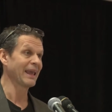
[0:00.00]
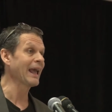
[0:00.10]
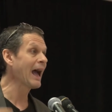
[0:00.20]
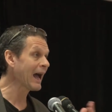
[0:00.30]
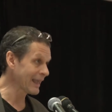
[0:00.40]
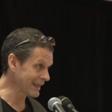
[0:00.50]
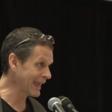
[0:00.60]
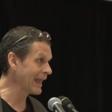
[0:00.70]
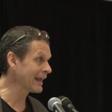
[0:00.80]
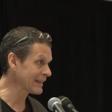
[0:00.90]
It, it
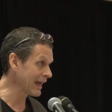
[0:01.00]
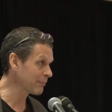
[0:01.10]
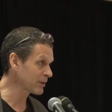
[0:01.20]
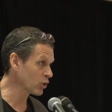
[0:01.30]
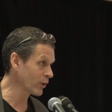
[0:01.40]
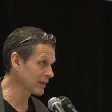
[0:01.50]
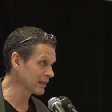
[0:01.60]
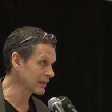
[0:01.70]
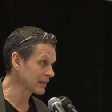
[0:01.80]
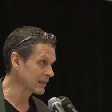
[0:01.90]
can happen
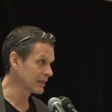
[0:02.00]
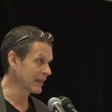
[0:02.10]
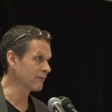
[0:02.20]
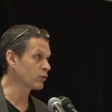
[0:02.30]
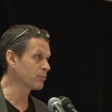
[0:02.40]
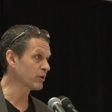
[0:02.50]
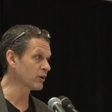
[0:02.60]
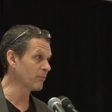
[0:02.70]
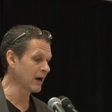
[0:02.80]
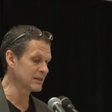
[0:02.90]
quickly if we put
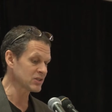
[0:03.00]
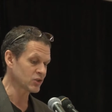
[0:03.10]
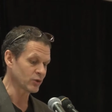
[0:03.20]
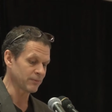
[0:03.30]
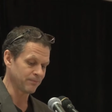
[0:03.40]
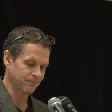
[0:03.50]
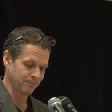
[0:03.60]
our minds to it.